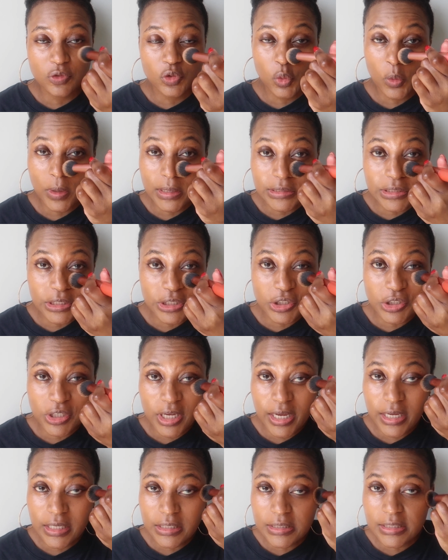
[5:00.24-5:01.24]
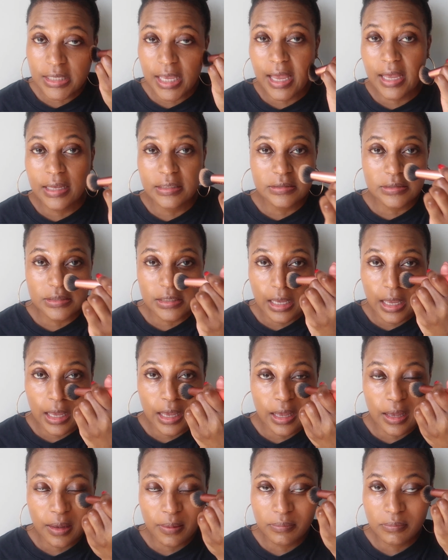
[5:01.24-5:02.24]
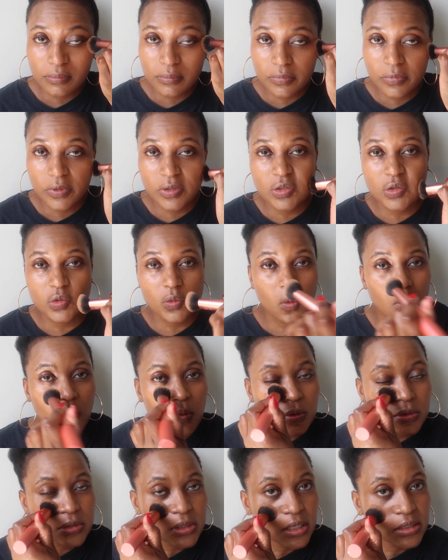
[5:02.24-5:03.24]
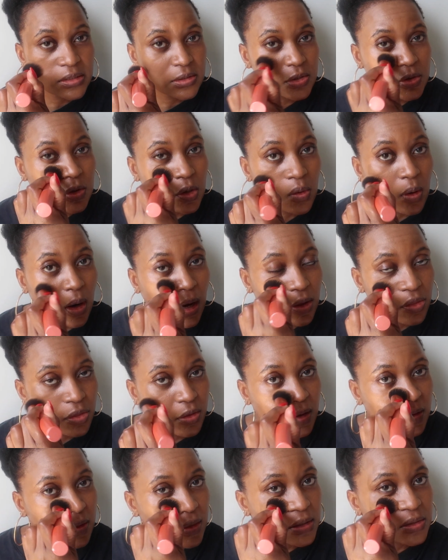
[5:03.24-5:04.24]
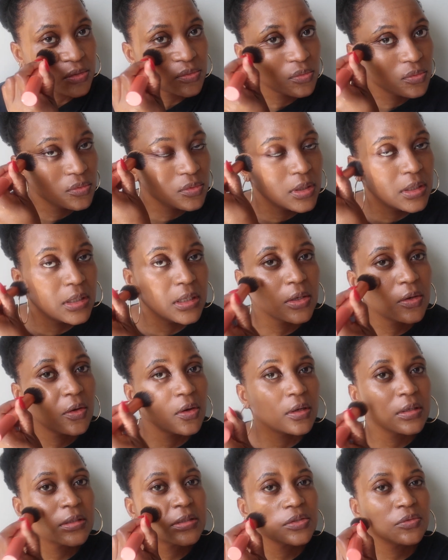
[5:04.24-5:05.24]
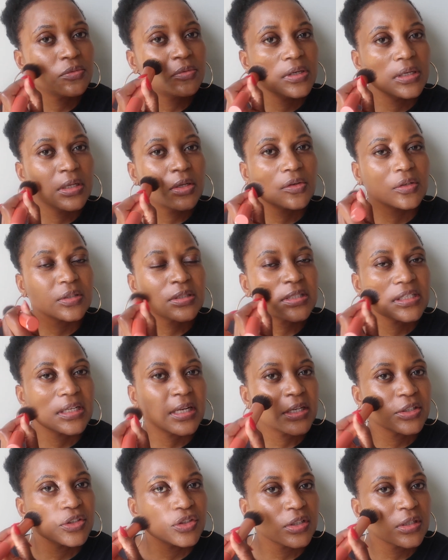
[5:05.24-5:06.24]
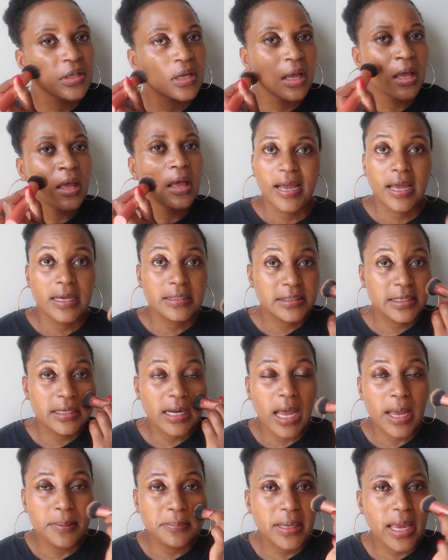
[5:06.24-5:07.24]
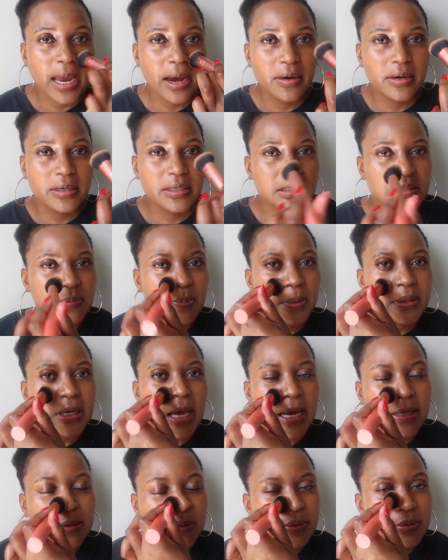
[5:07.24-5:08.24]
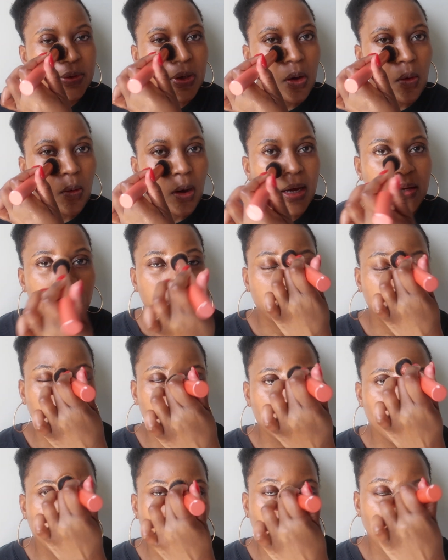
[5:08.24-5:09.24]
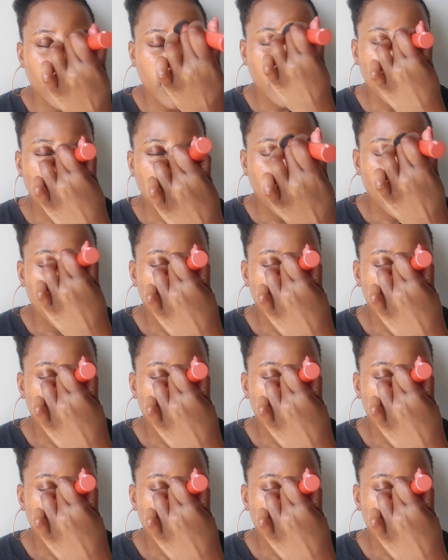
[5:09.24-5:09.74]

20 shades at the stores, and so I think that's really good. It's a really good selection. Like I said, I'm Caracas, but I don't know, I feel like